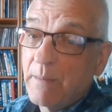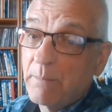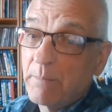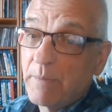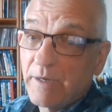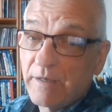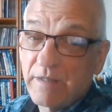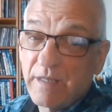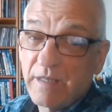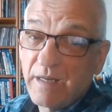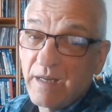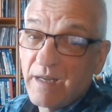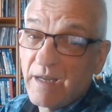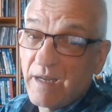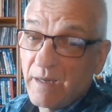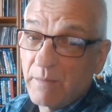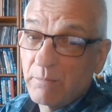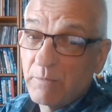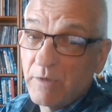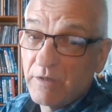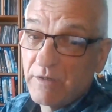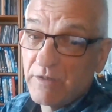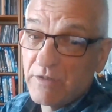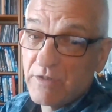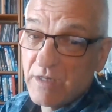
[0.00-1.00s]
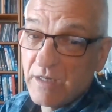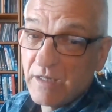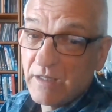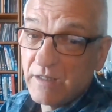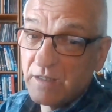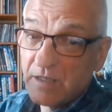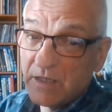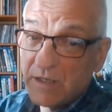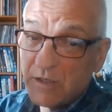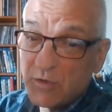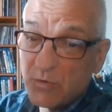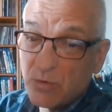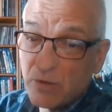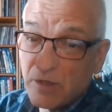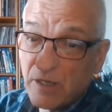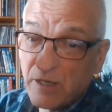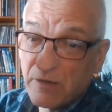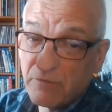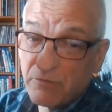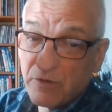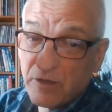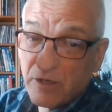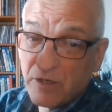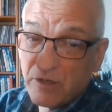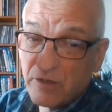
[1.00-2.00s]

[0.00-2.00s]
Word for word: But I think I'm going to send these with Evri.